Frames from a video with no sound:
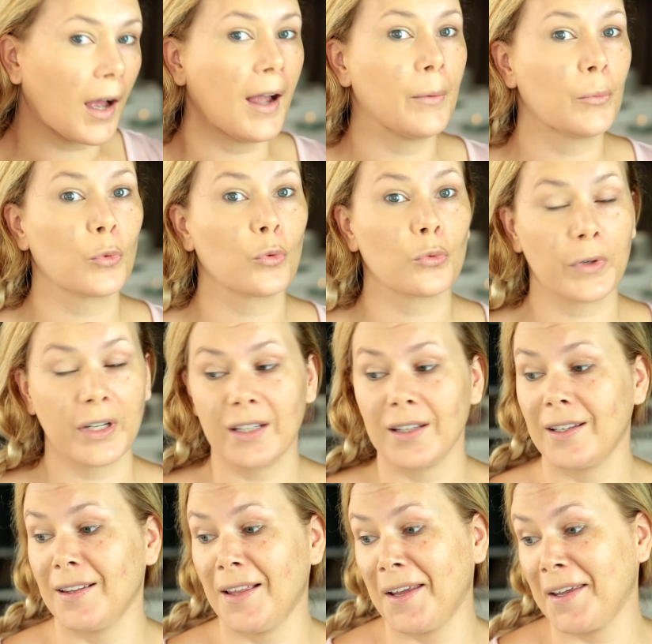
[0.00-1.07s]
I'm
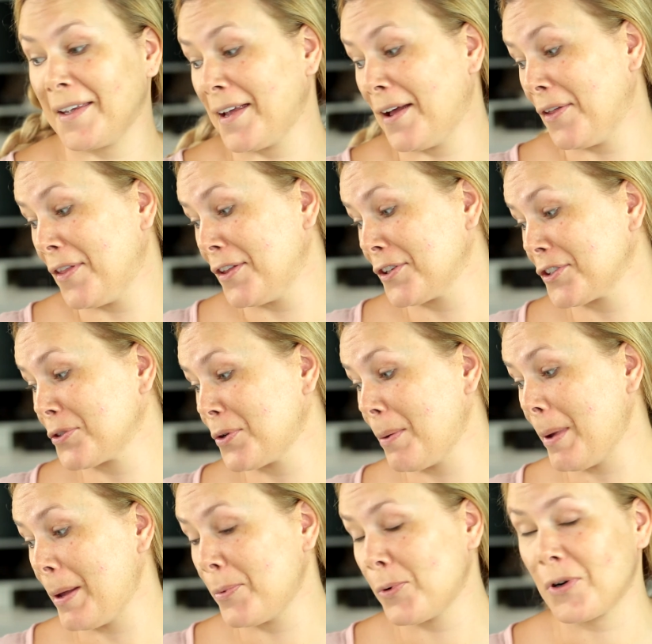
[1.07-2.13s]
really liking how that looks
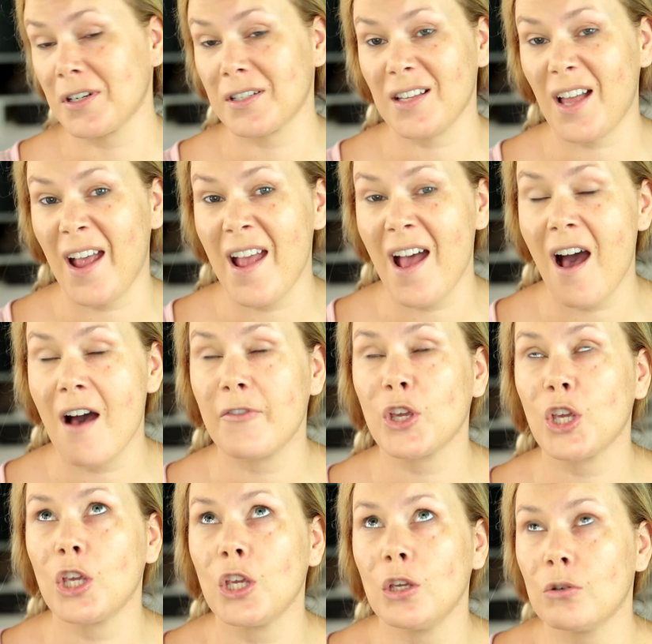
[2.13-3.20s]
on my pores. I have
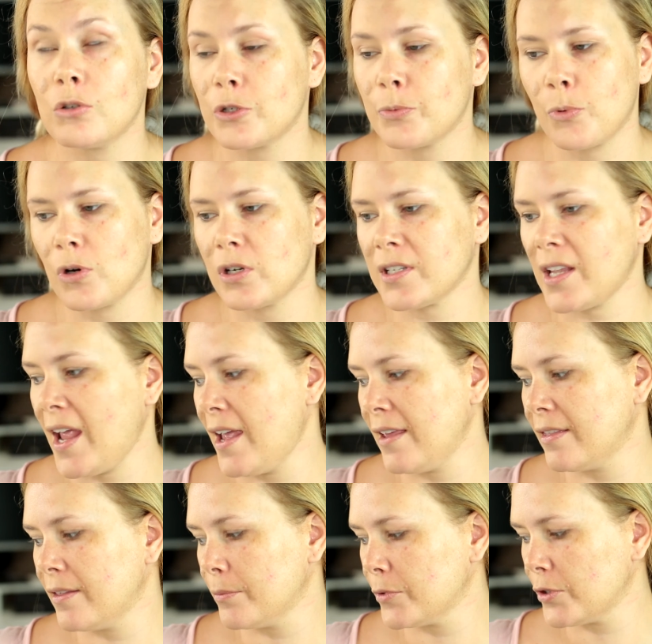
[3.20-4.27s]
huge pores, I
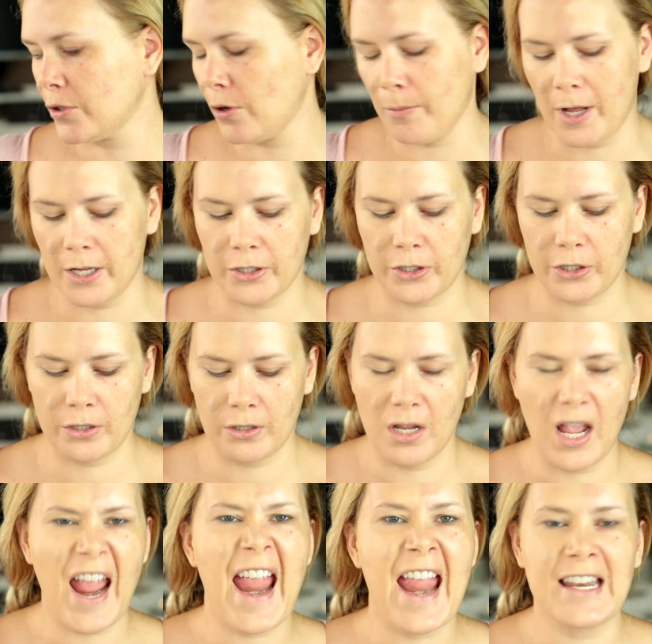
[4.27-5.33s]
hate them so much.
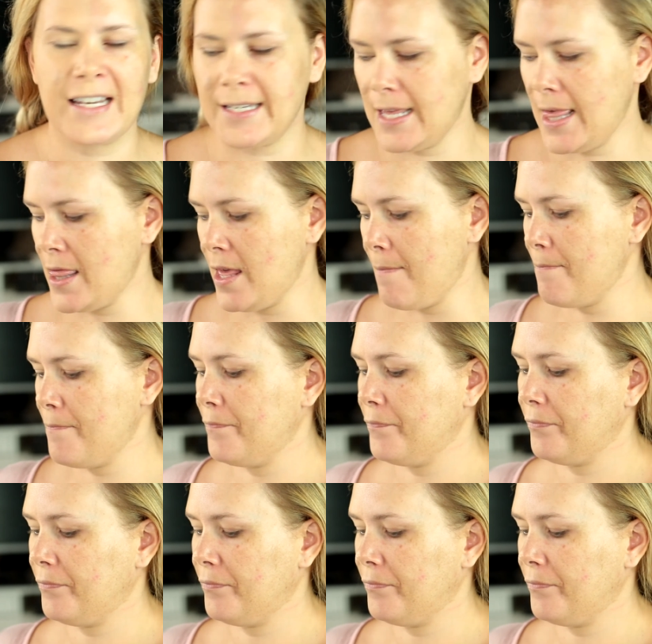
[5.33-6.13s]
Hate them.